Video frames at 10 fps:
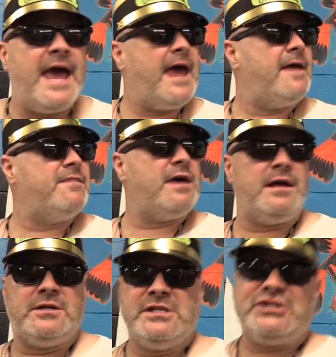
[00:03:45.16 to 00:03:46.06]
And
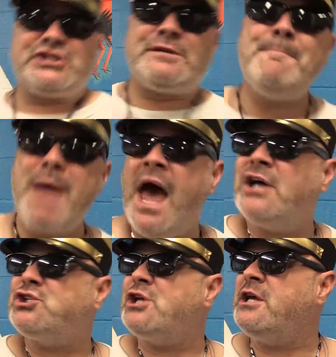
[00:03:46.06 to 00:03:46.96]
then,
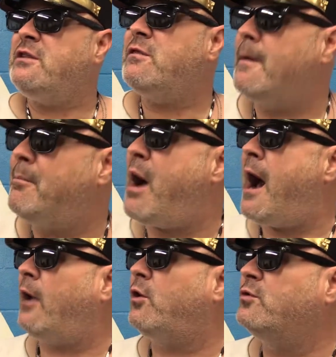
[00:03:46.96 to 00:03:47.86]
smashing the
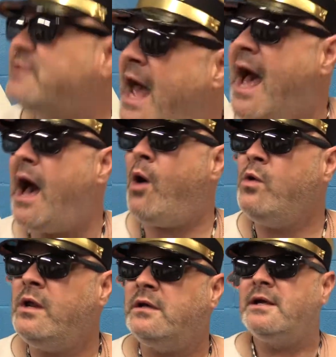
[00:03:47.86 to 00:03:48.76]
bottle
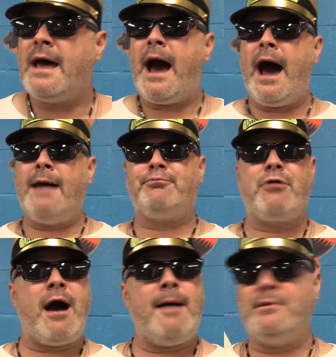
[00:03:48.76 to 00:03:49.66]
down, I
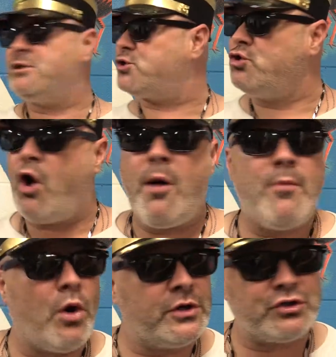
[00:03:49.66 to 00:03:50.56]
promised no
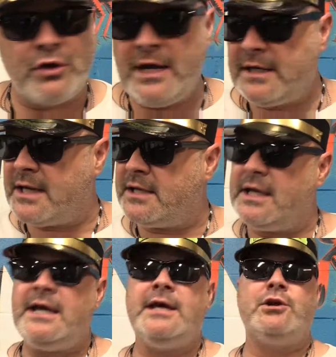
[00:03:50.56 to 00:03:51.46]
more
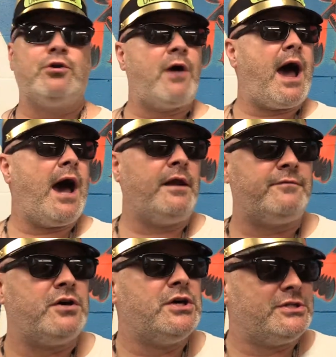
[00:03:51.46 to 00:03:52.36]
drinking in or out
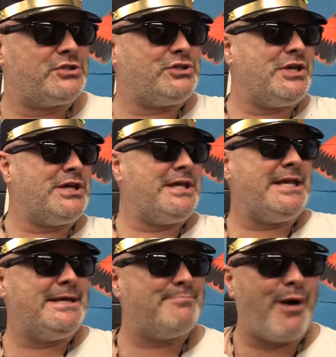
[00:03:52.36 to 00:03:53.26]
of
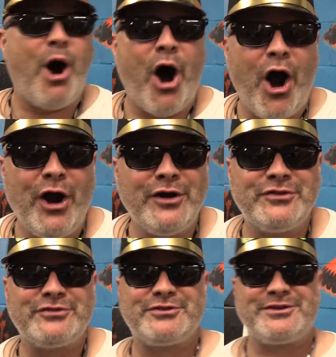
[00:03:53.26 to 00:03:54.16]
city
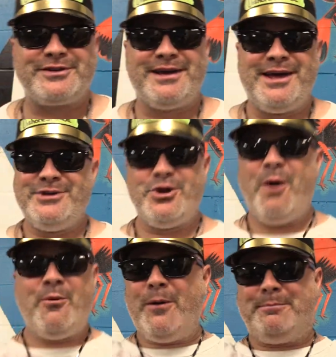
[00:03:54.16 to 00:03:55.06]
bars.
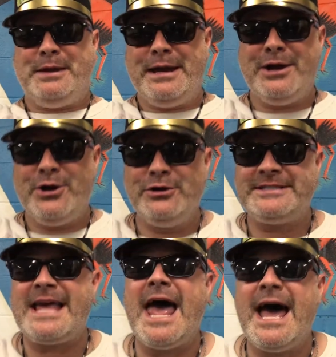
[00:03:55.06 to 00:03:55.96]
No more beer
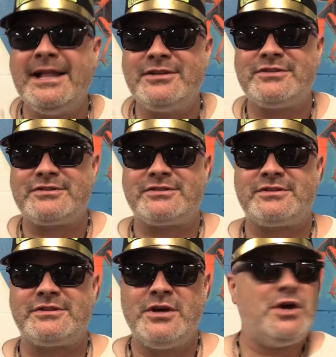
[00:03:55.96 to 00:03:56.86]
tents.